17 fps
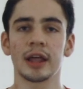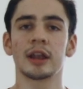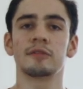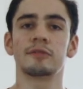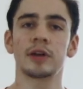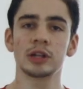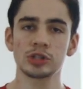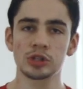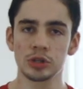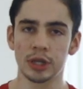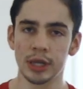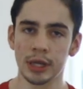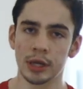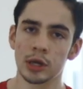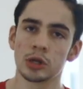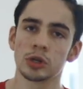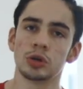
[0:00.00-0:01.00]
then
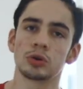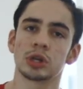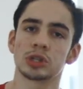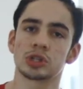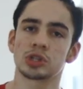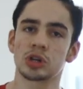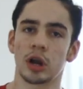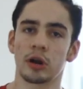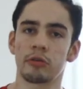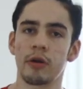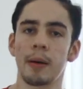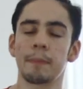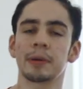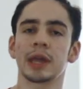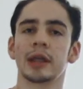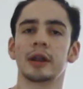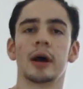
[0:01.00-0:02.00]
eventually, you can start
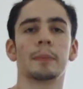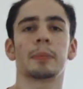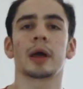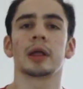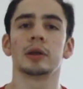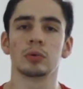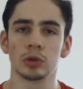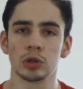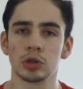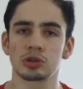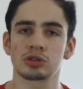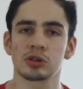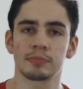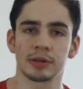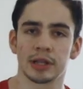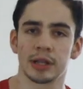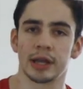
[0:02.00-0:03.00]
ramping it up and it will look
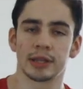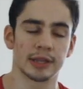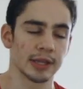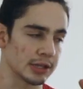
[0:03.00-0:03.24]
something like